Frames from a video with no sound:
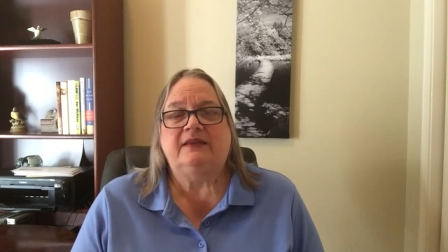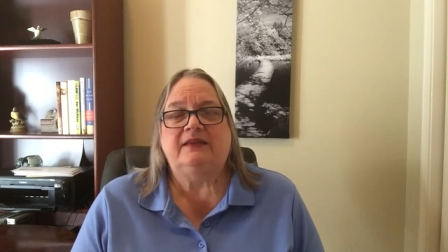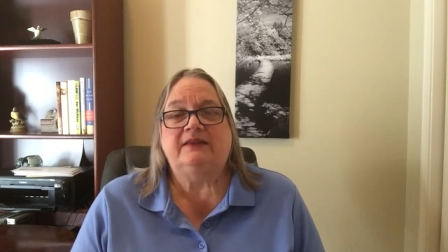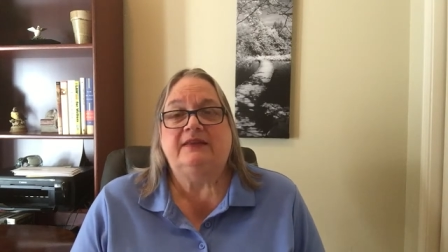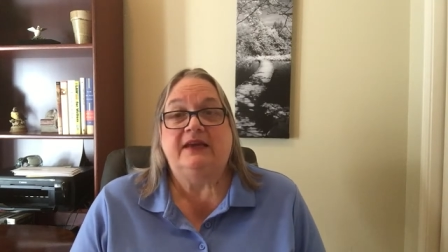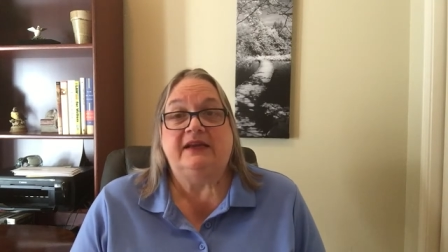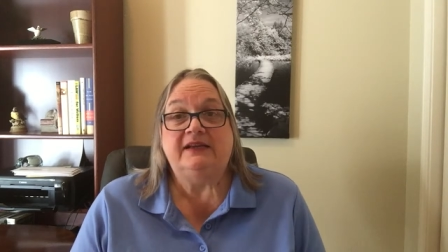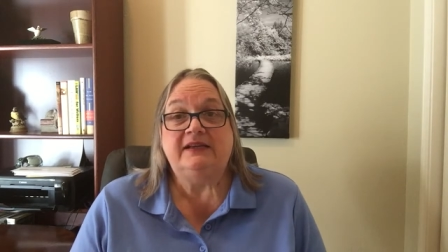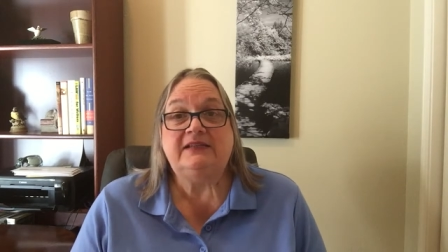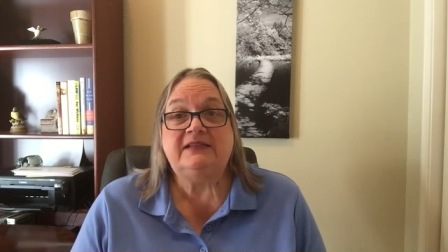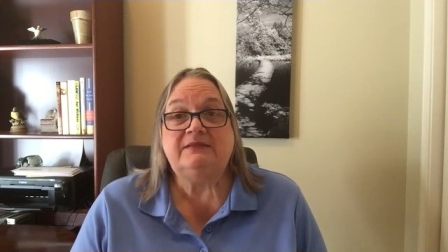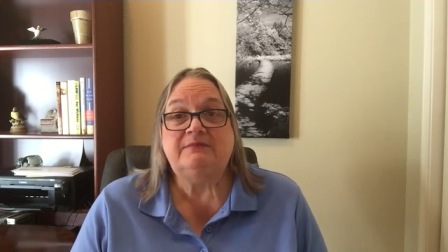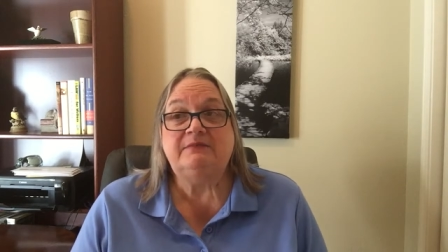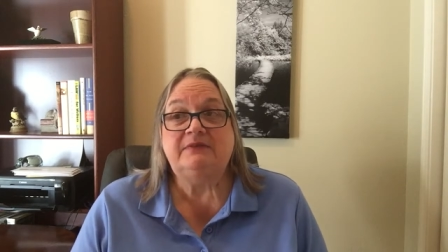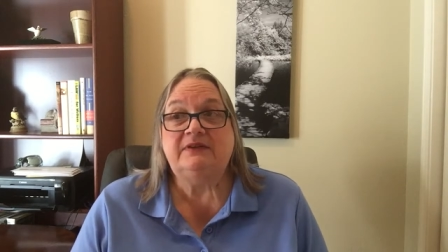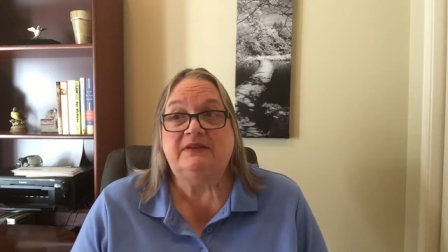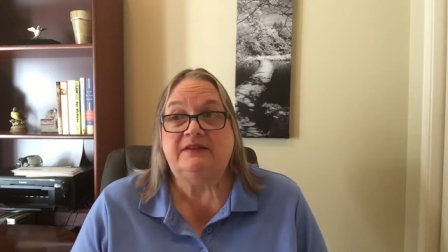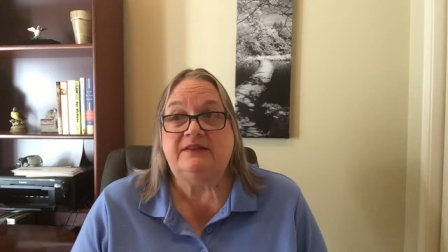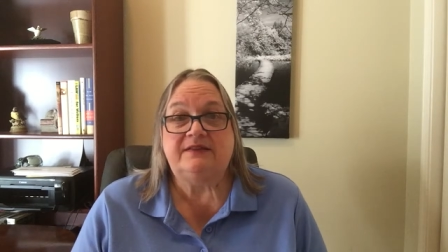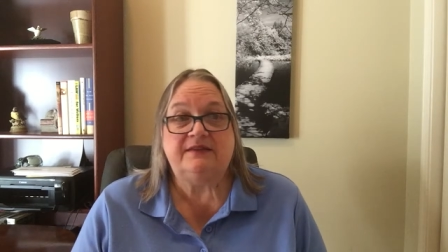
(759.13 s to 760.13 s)
that is a
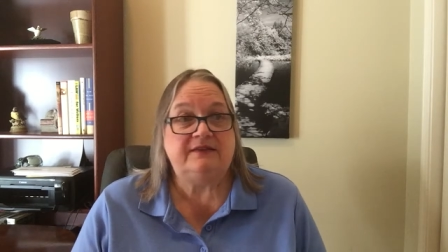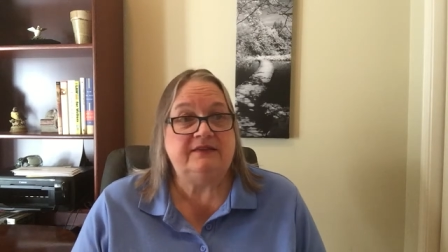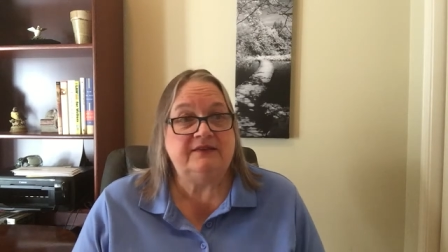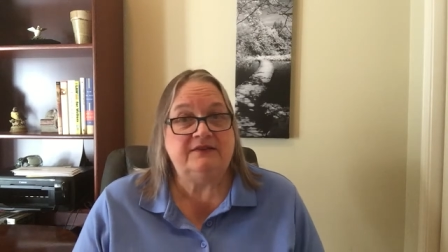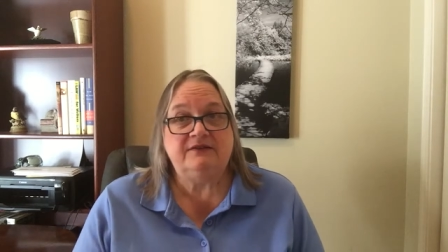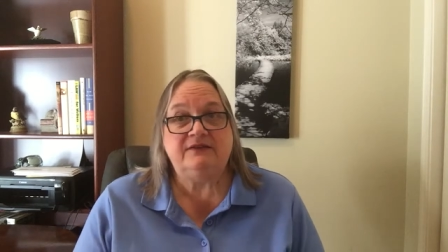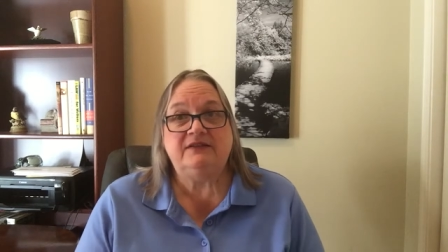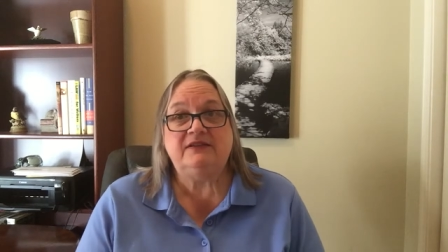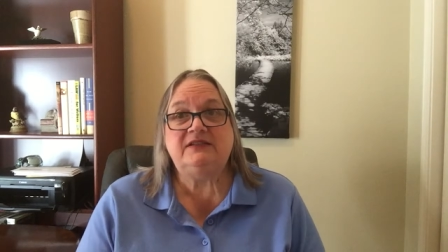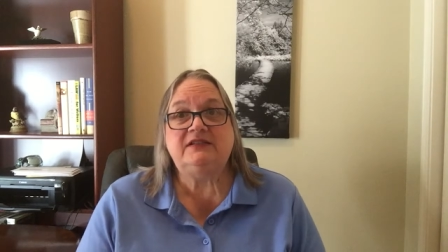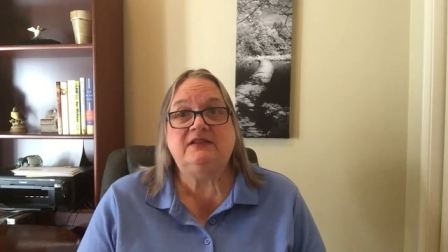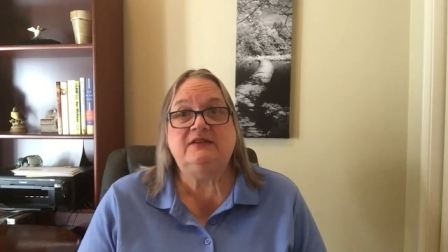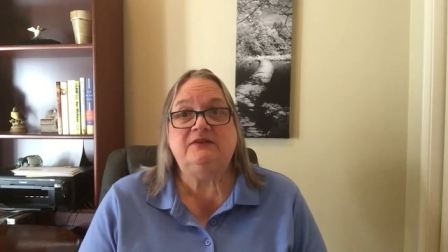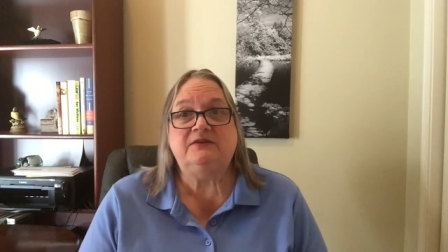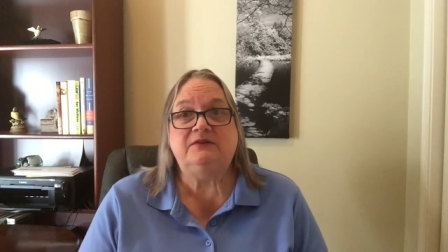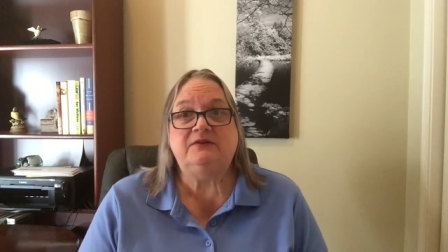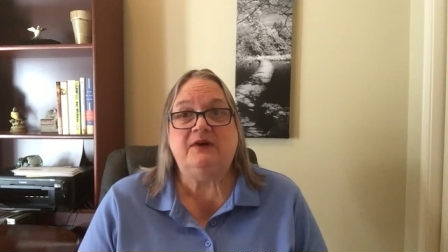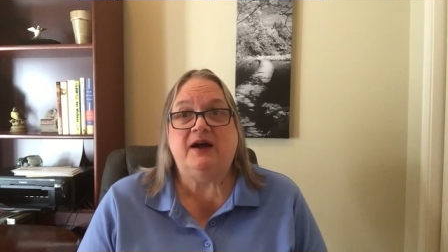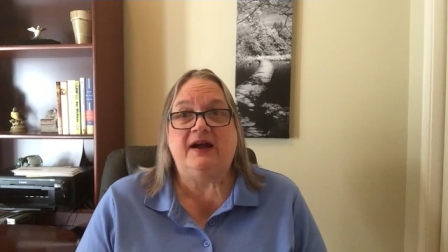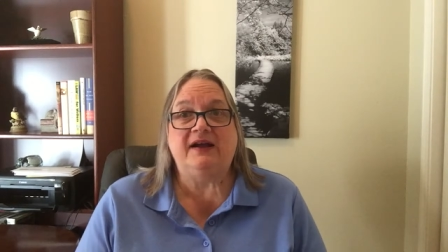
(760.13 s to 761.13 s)
myth. There is
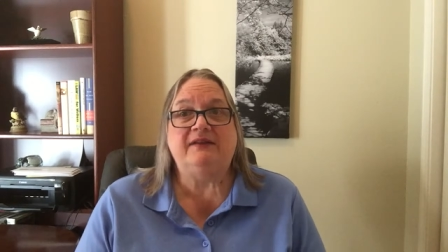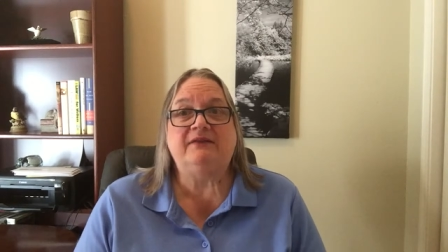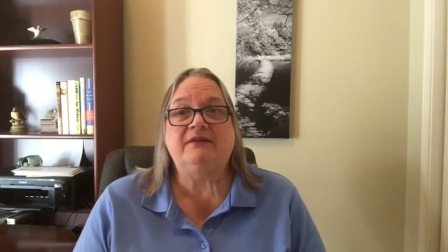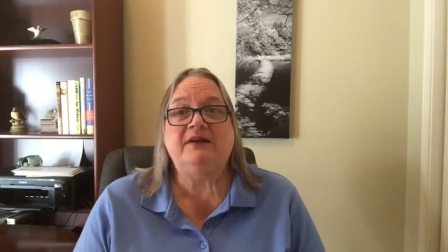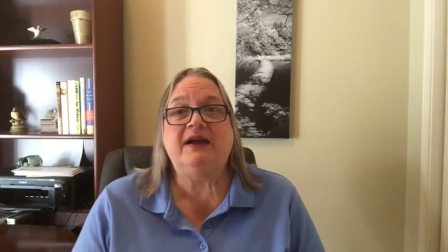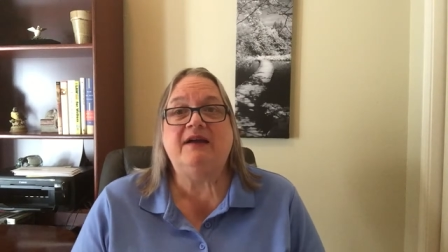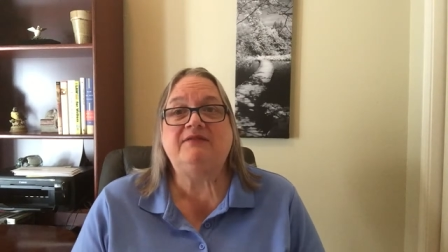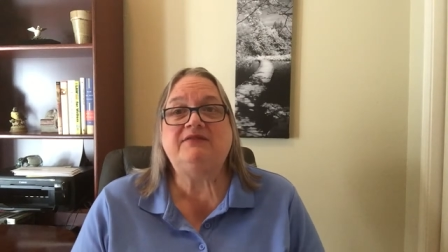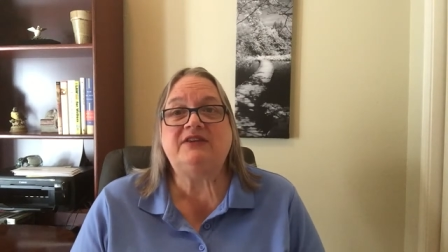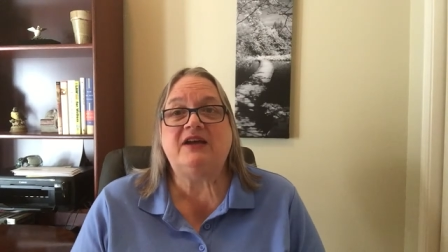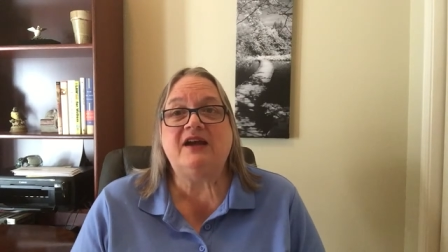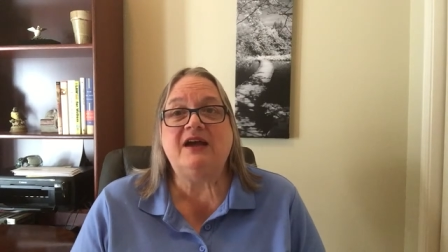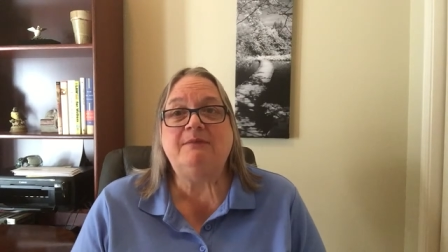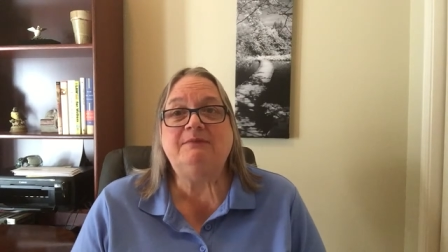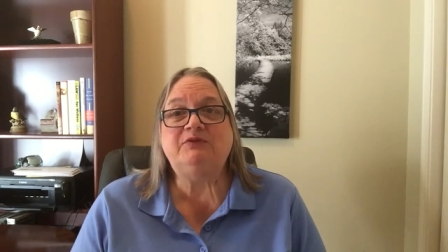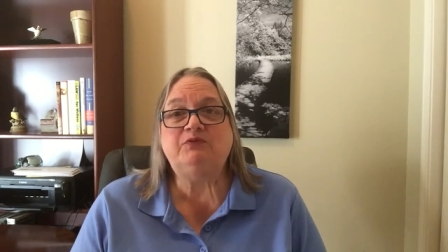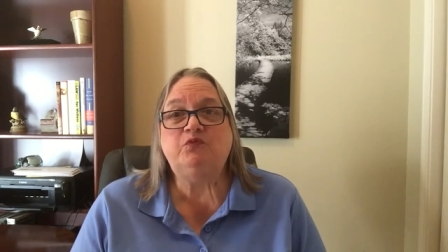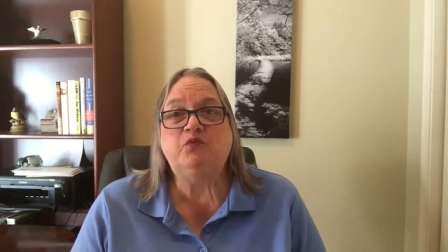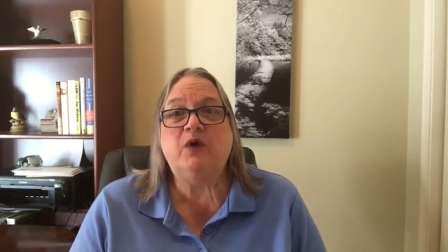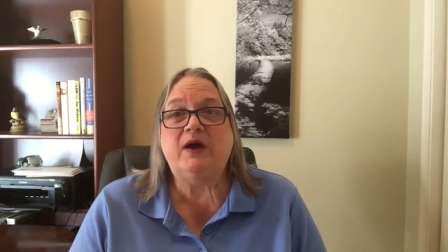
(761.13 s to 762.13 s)
no, I don't have
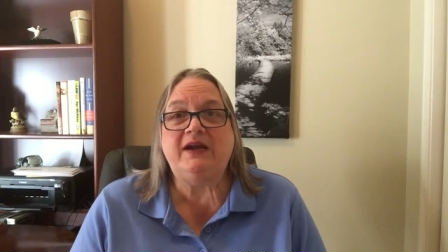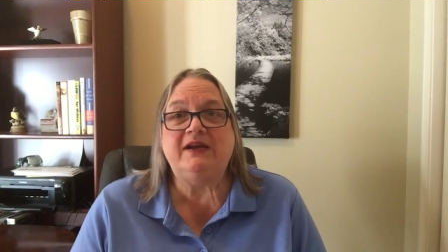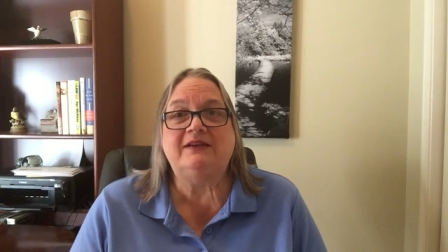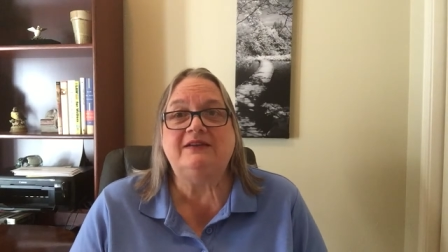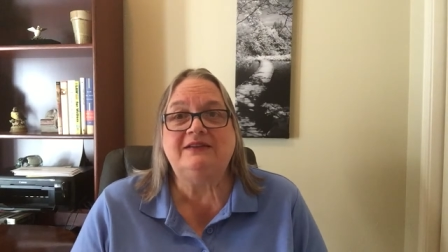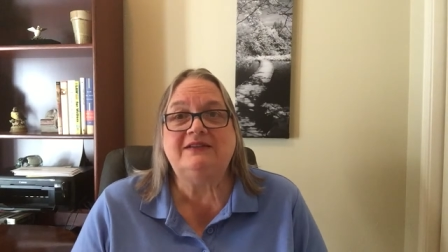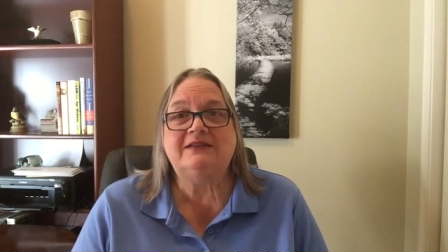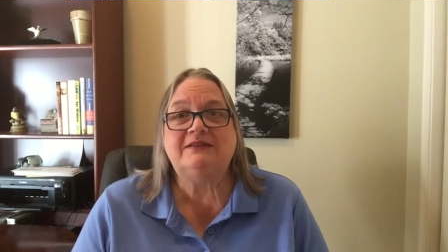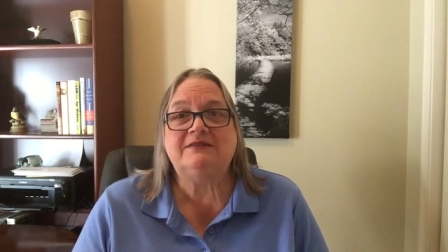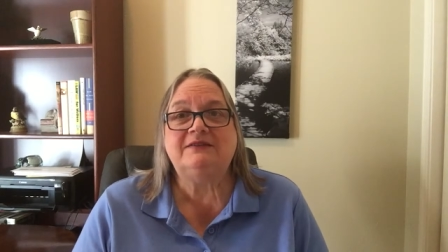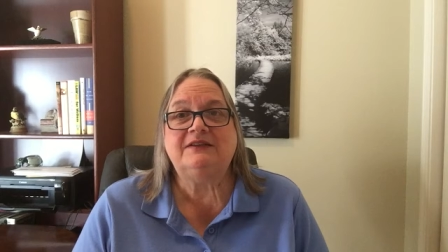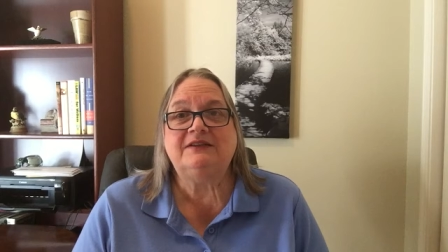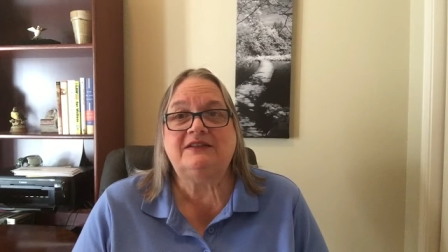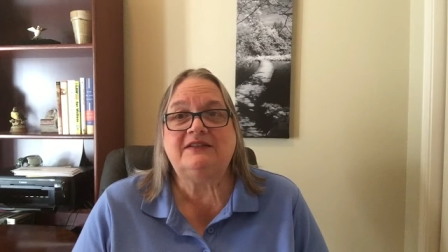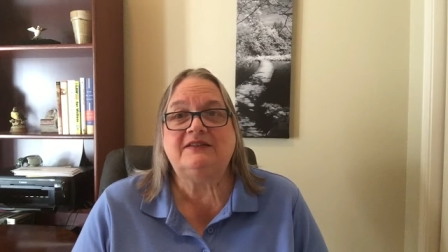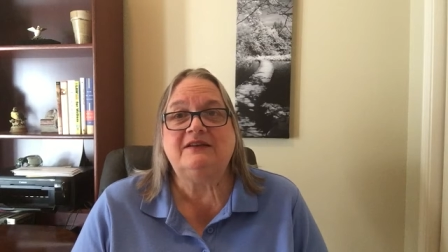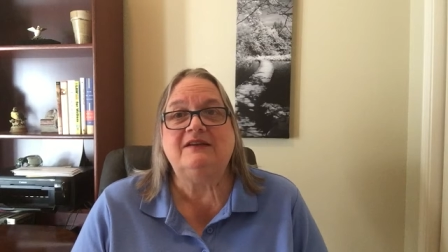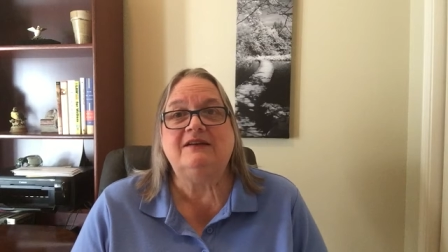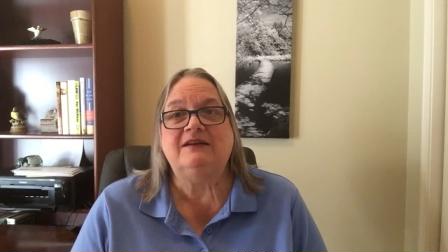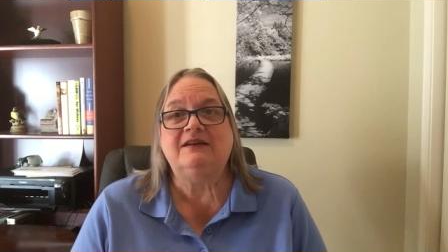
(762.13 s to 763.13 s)
time to wait until it's
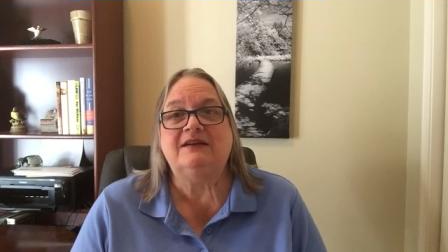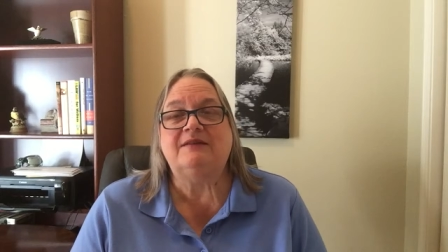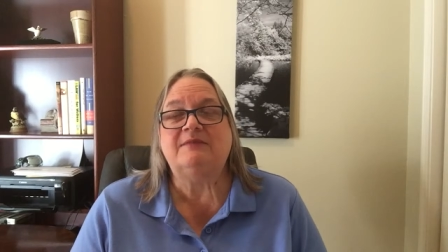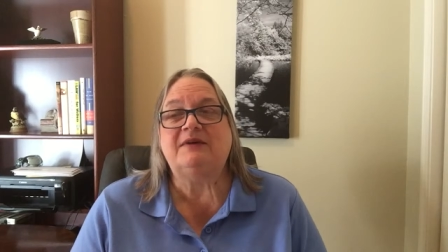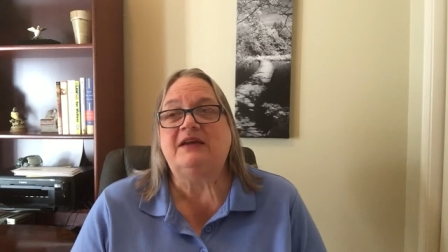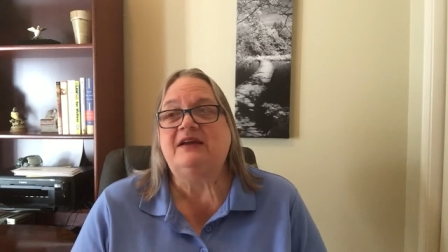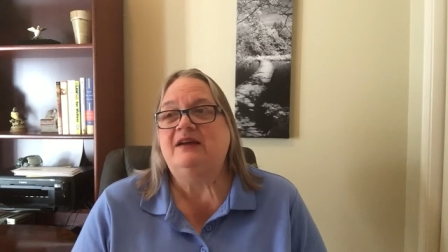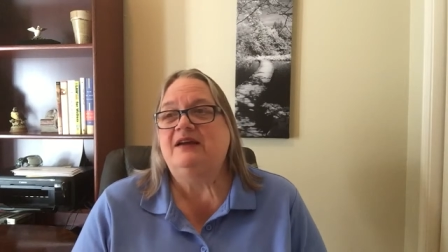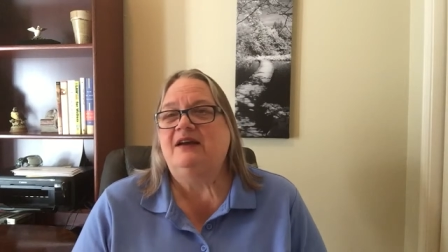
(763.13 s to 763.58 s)
time.